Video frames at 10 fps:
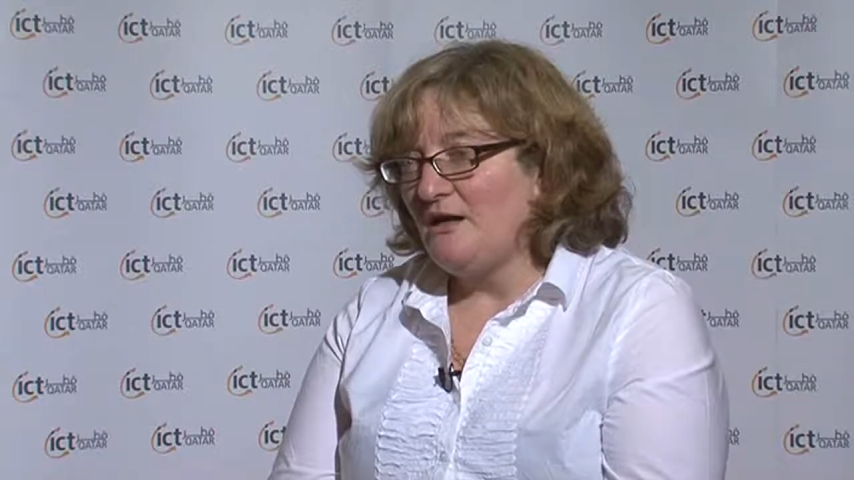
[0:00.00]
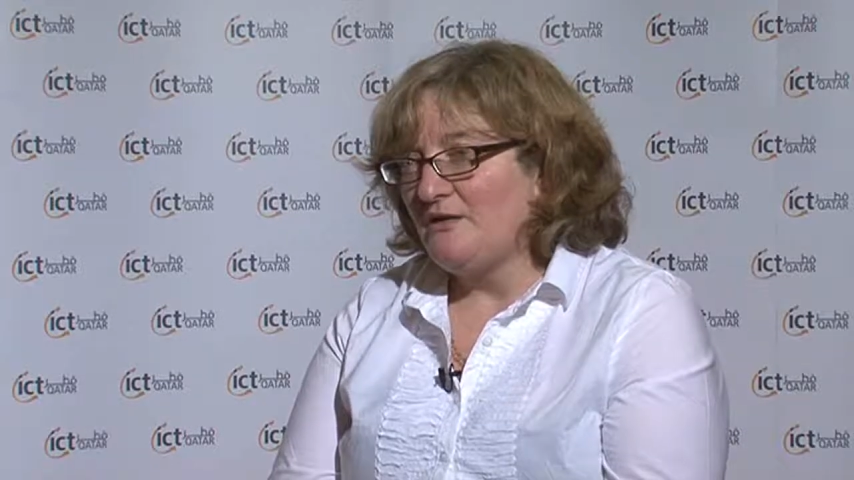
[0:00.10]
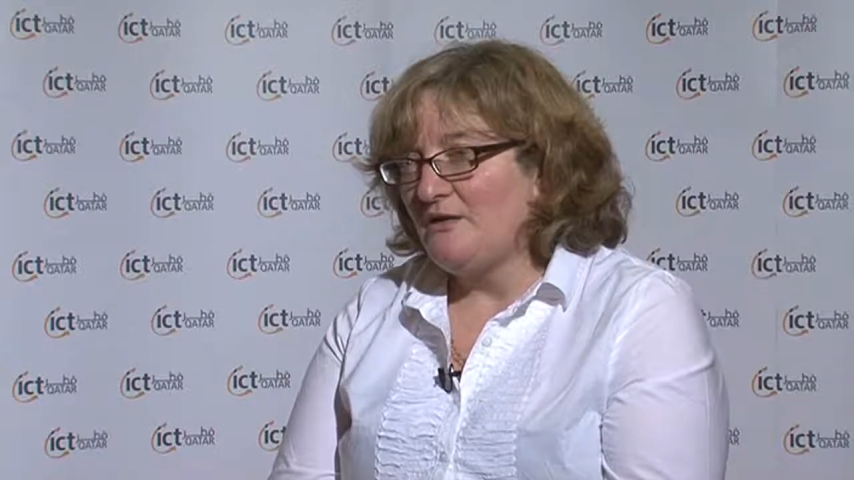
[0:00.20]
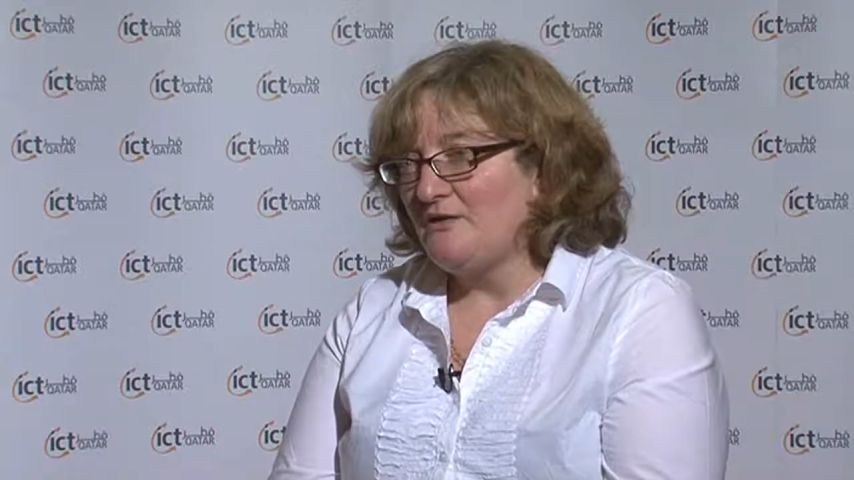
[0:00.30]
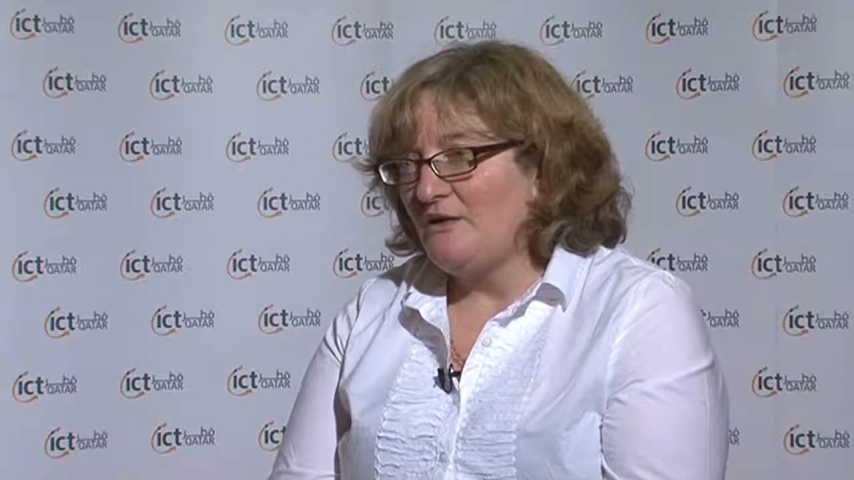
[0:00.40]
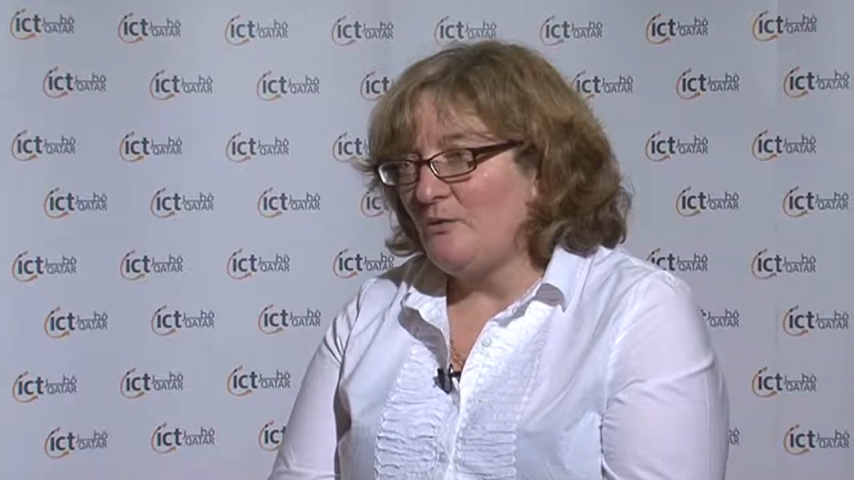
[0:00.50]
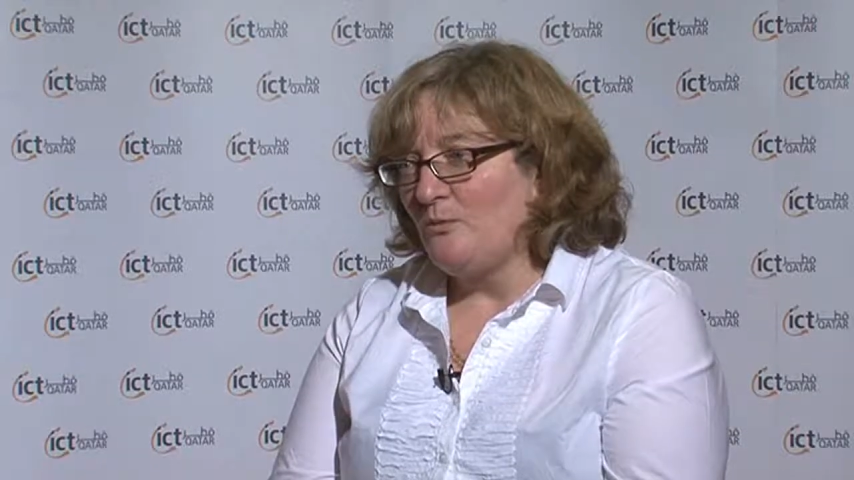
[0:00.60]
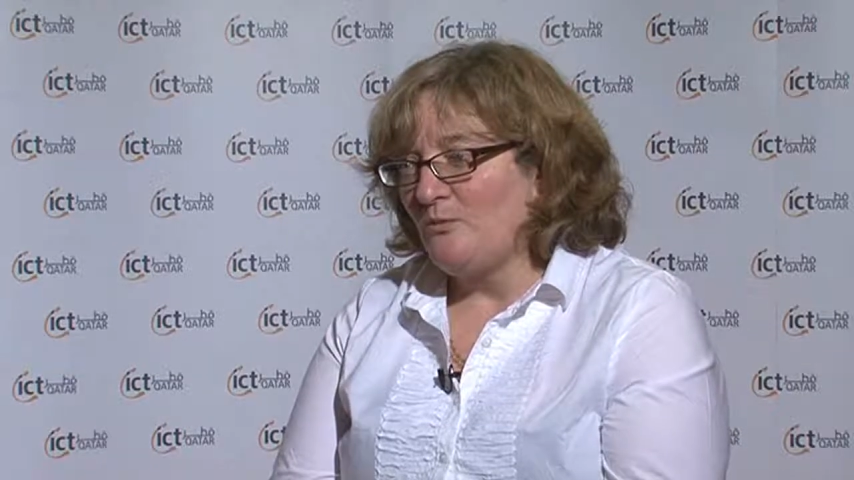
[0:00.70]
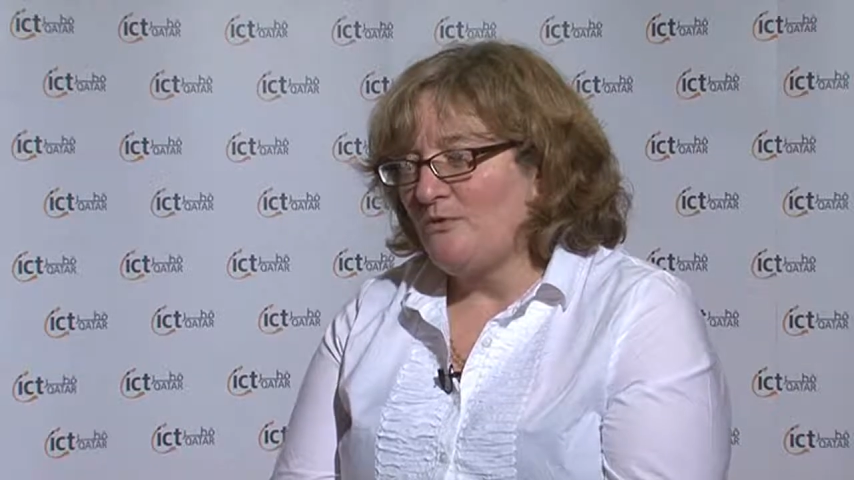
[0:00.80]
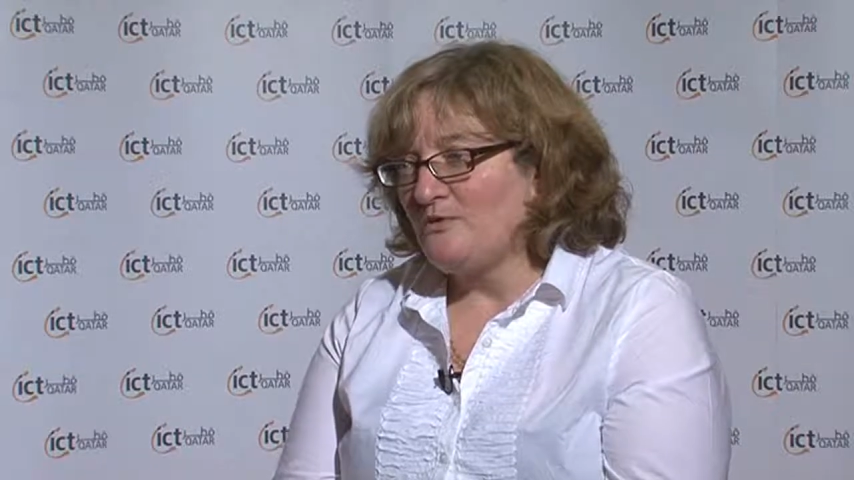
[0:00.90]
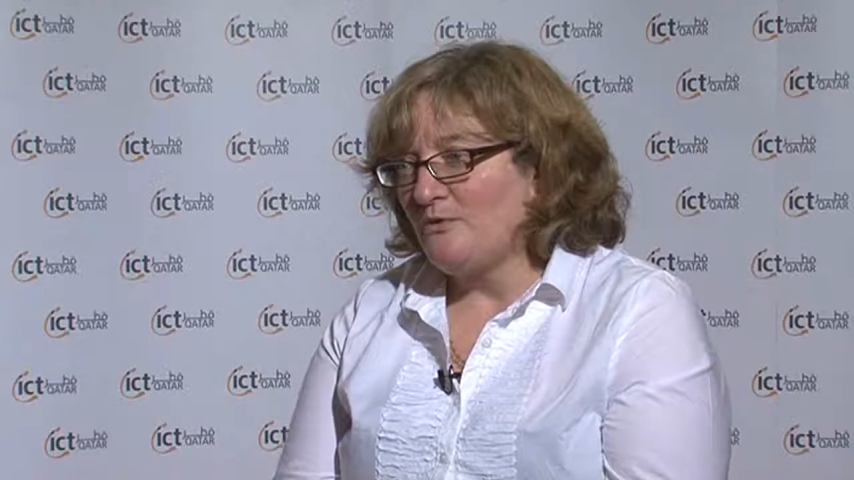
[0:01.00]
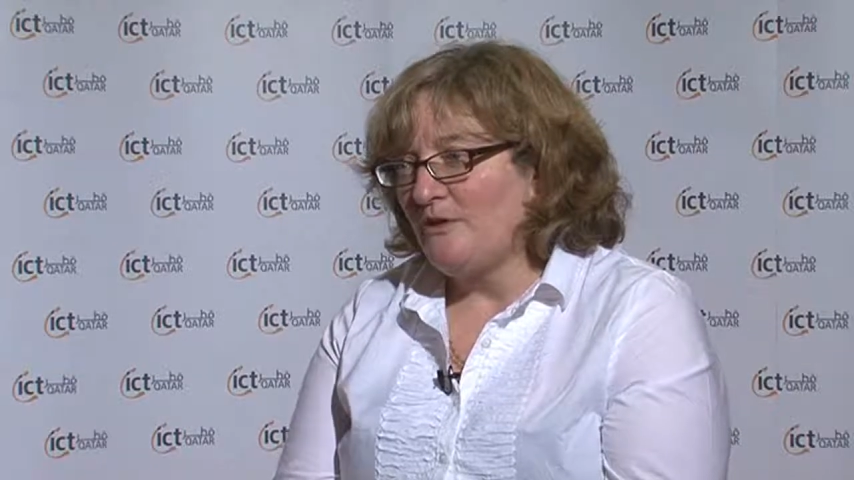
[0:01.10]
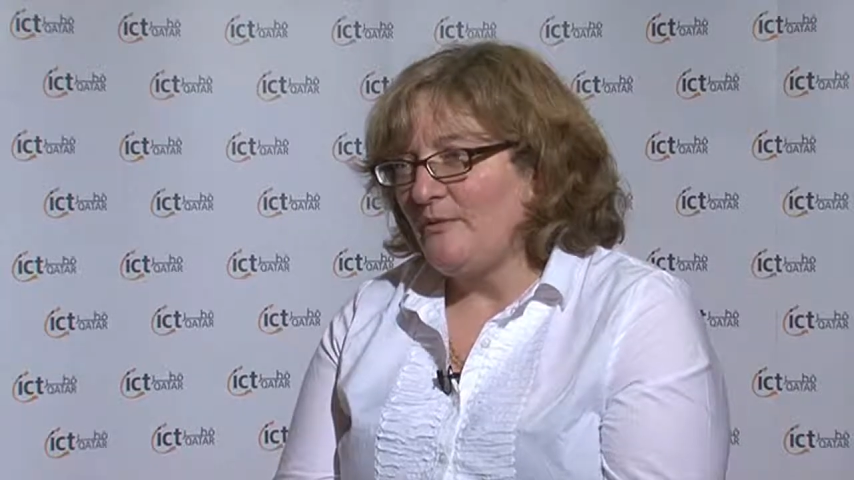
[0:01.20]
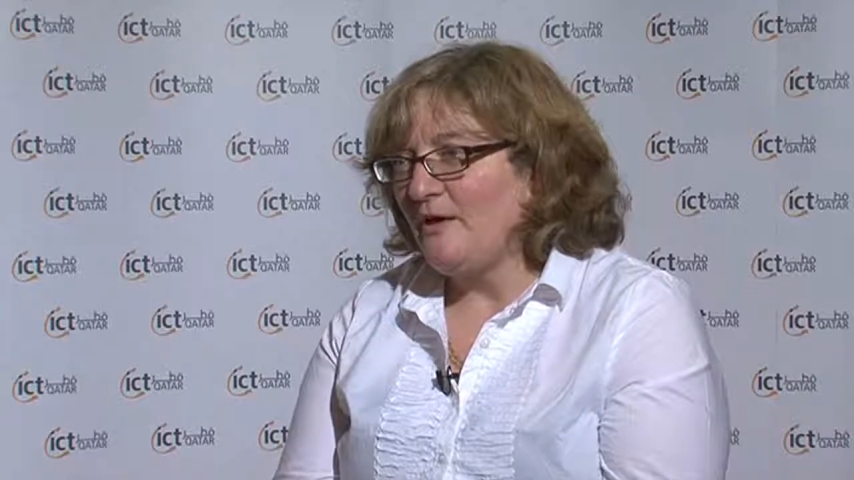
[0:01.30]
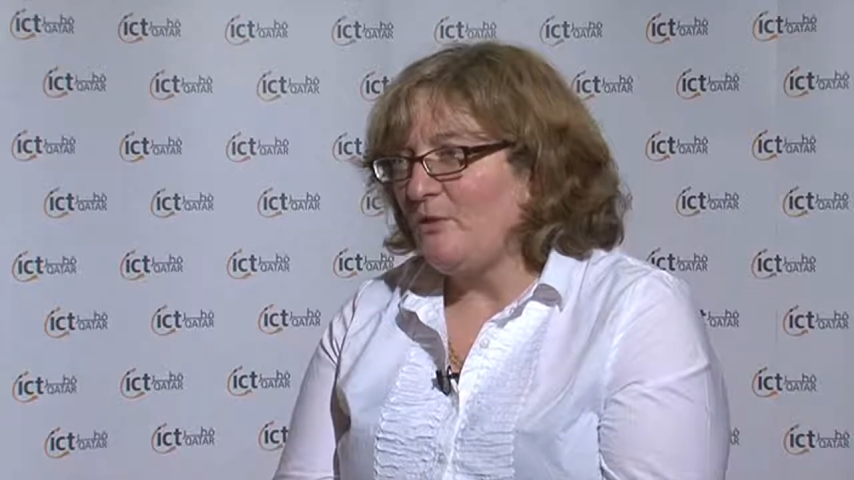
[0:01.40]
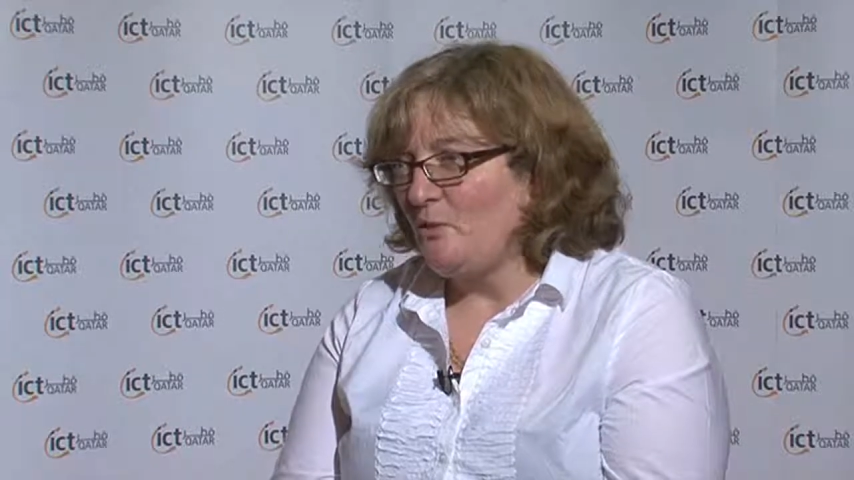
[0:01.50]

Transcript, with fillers: I think that we'll be talking about